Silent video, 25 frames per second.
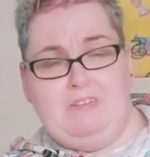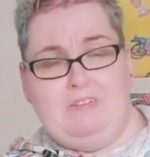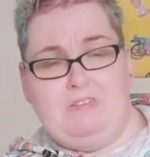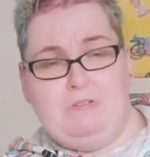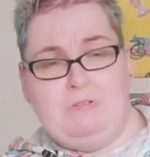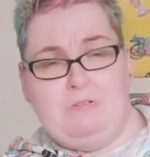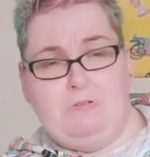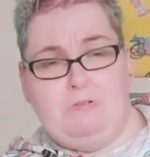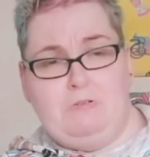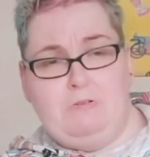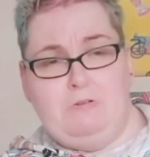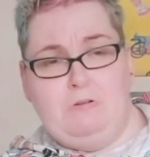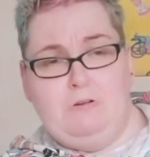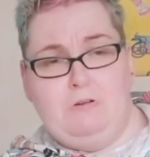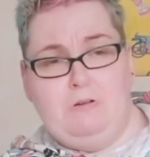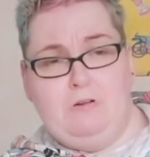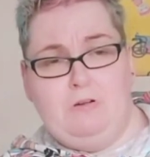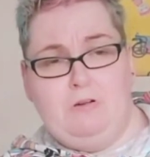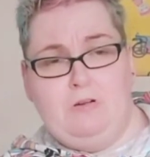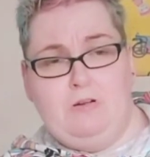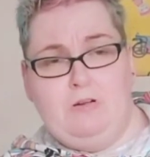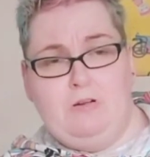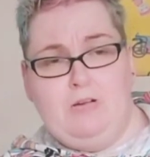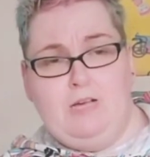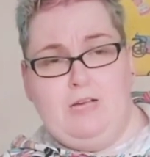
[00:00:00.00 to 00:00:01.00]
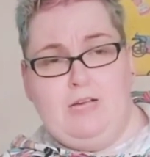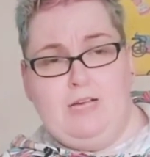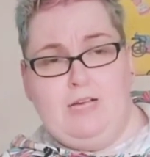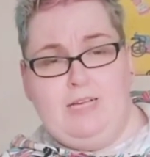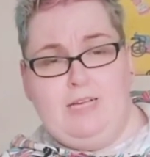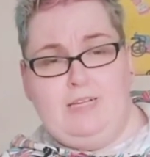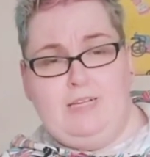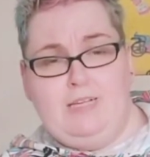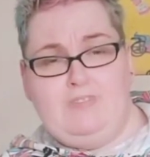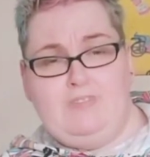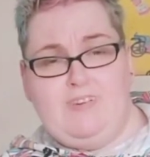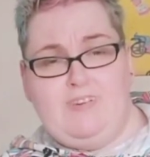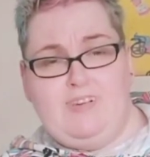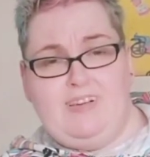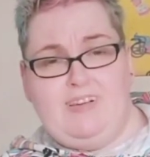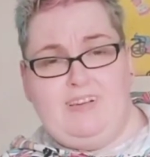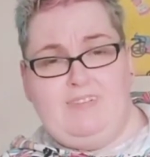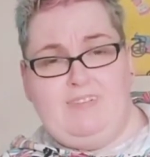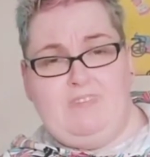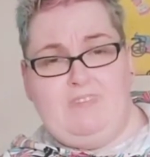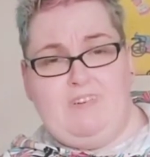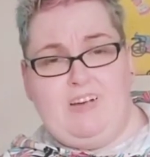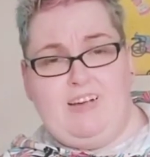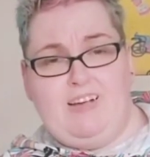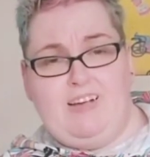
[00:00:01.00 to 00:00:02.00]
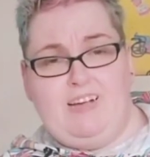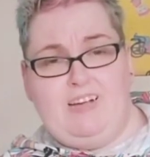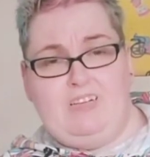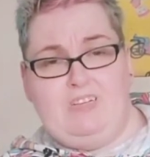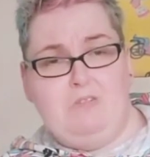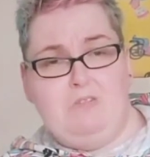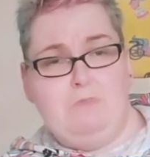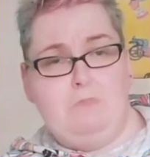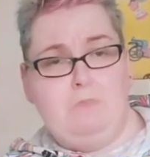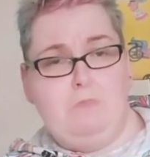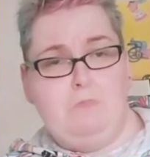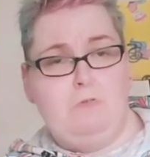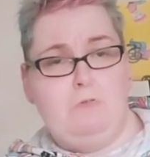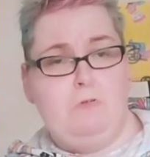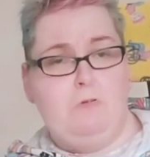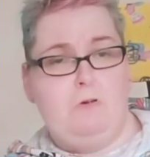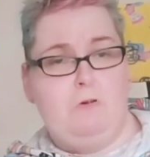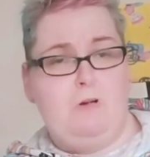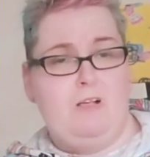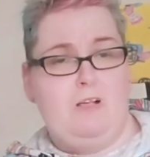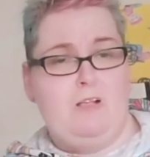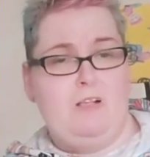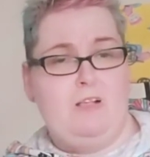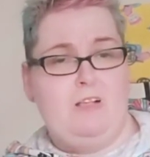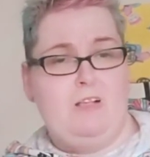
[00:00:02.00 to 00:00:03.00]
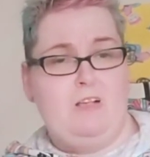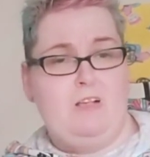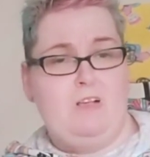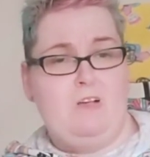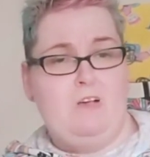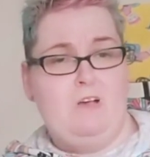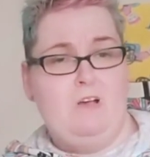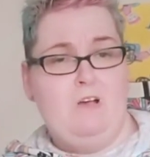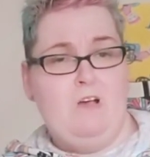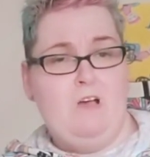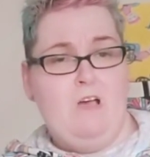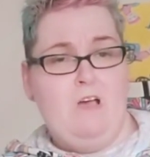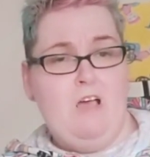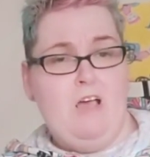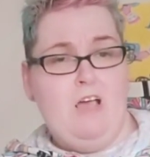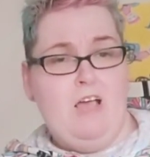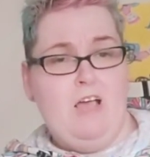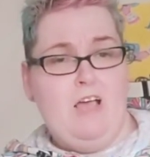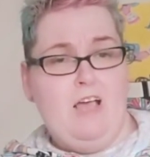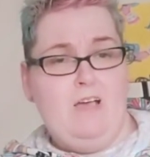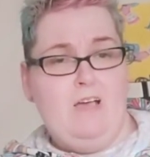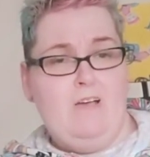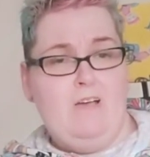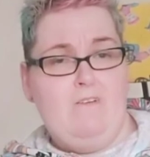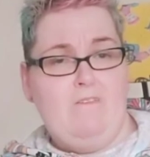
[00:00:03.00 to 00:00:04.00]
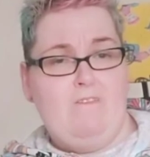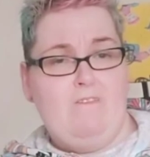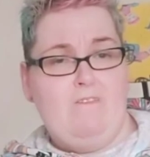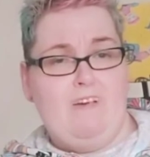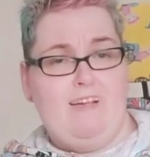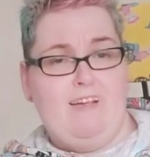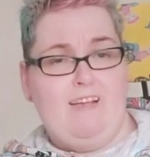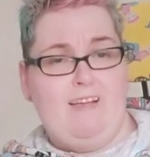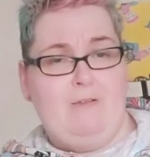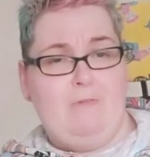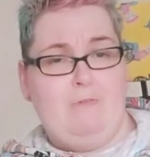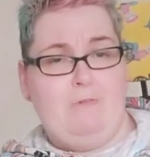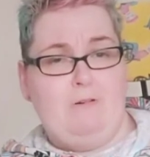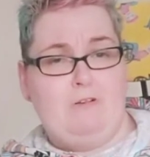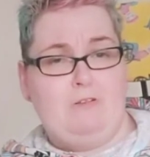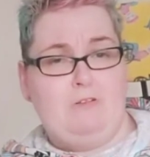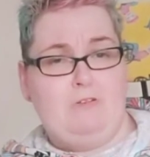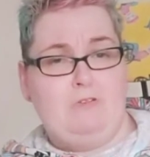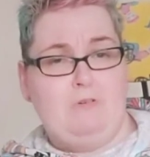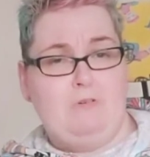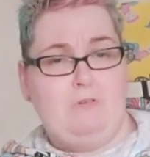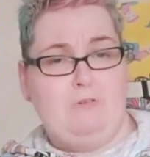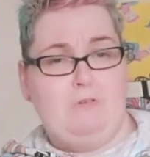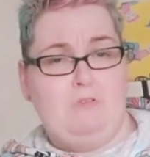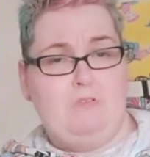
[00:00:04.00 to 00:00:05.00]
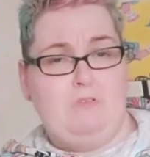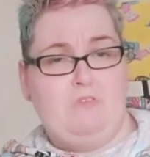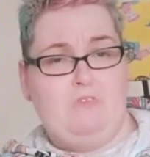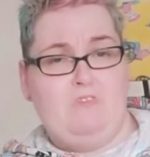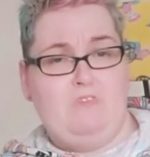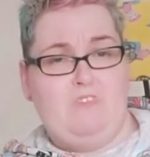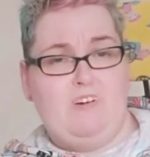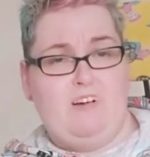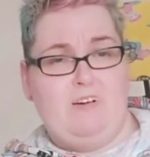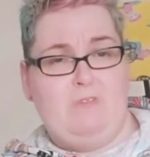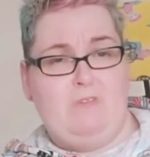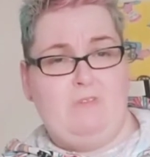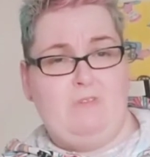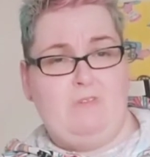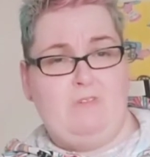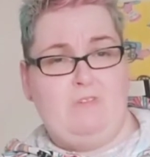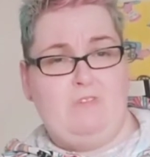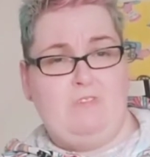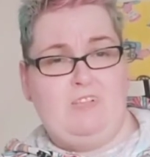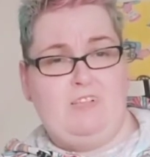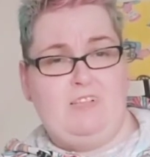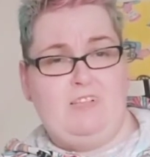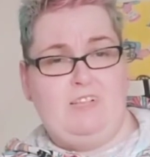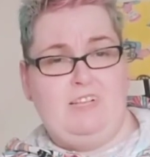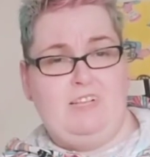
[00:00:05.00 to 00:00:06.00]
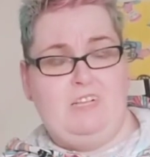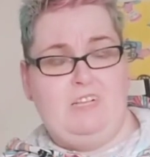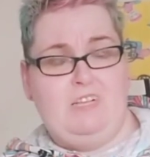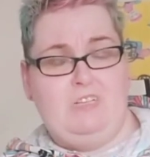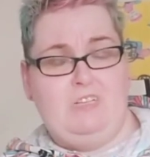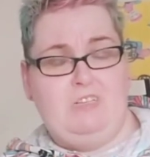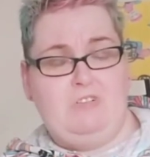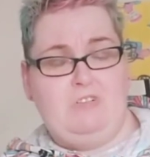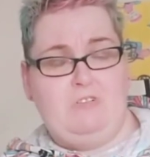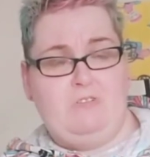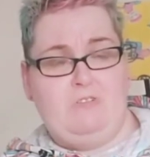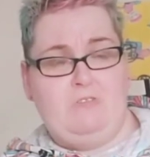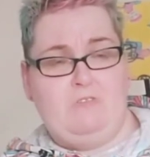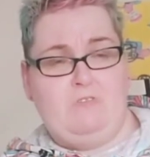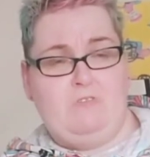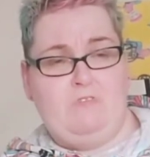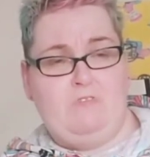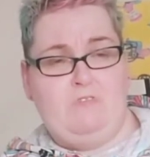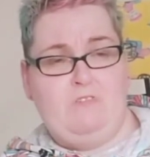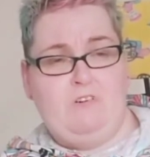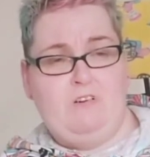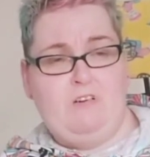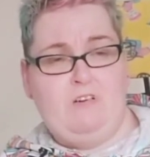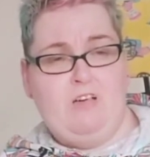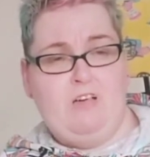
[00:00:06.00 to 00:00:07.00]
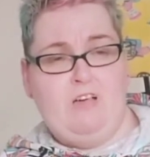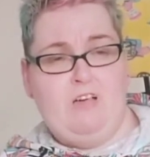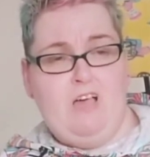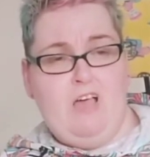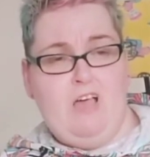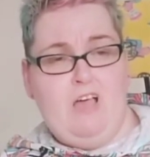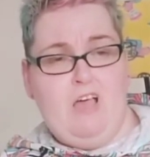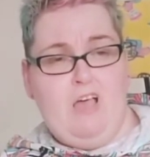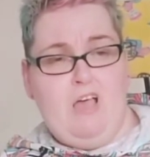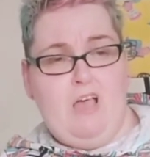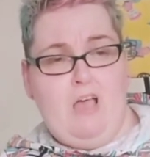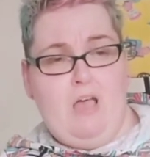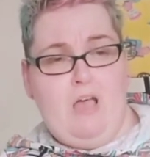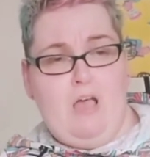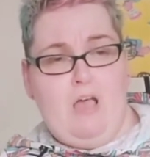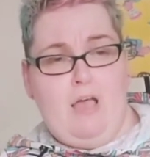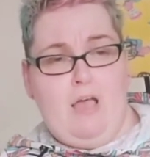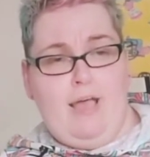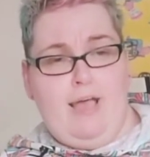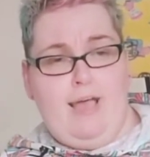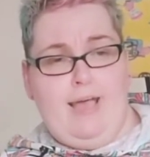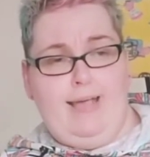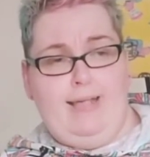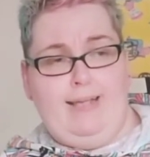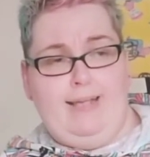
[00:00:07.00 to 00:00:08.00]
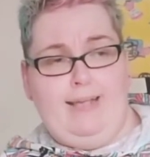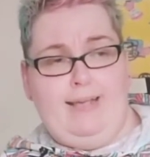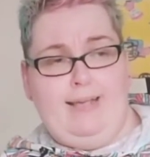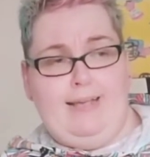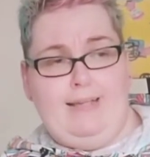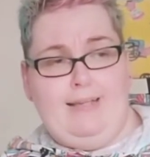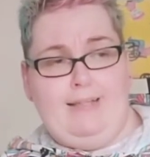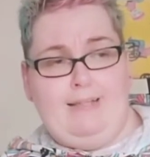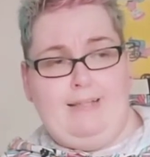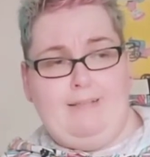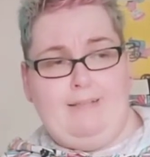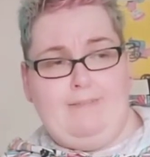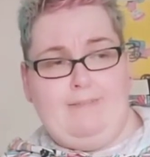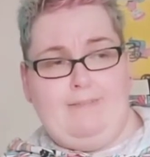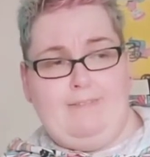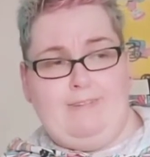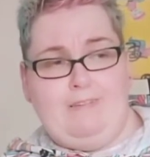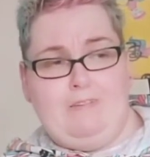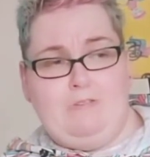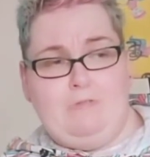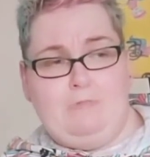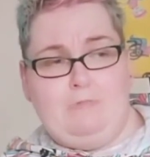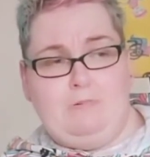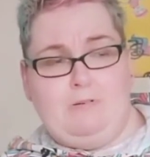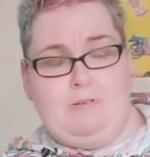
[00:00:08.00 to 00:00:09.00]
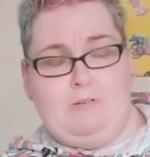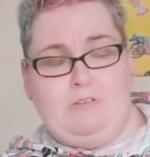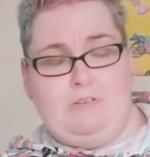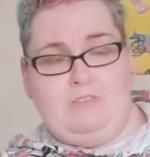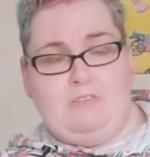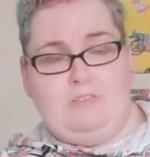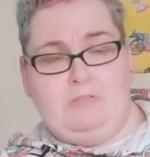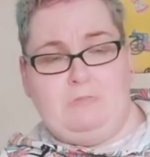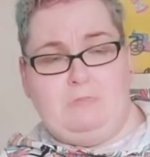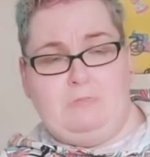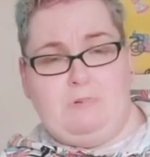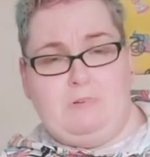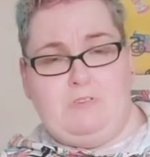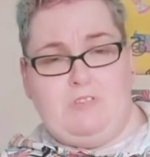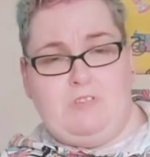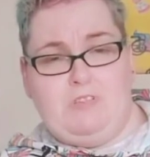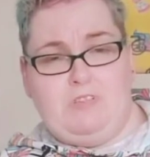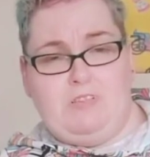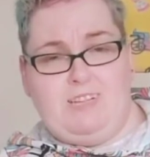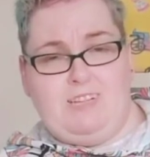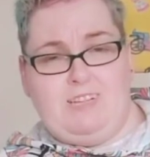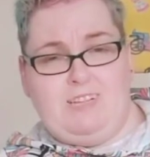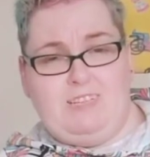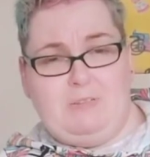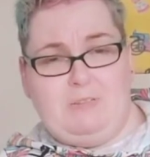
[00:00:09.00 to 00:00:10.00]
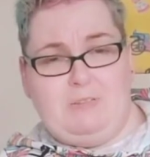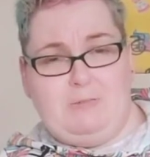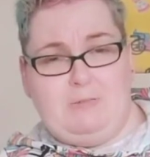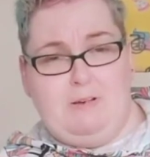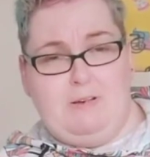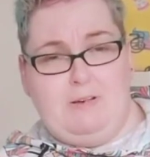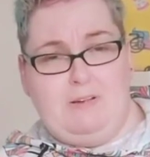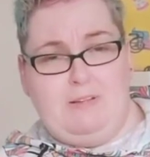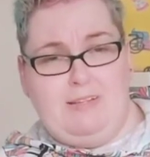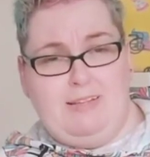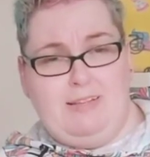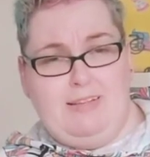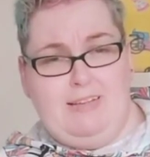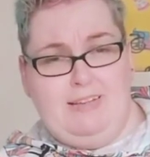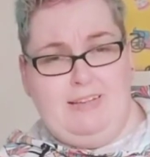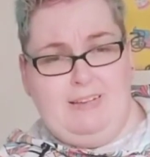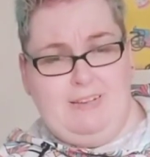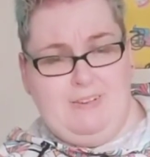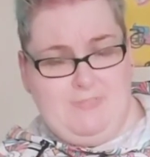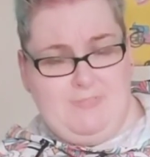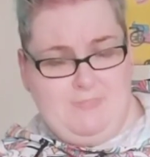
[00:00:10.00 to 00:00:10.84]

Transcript: So it's very flexible and it very much will fit with the needs of any individual person with a disability.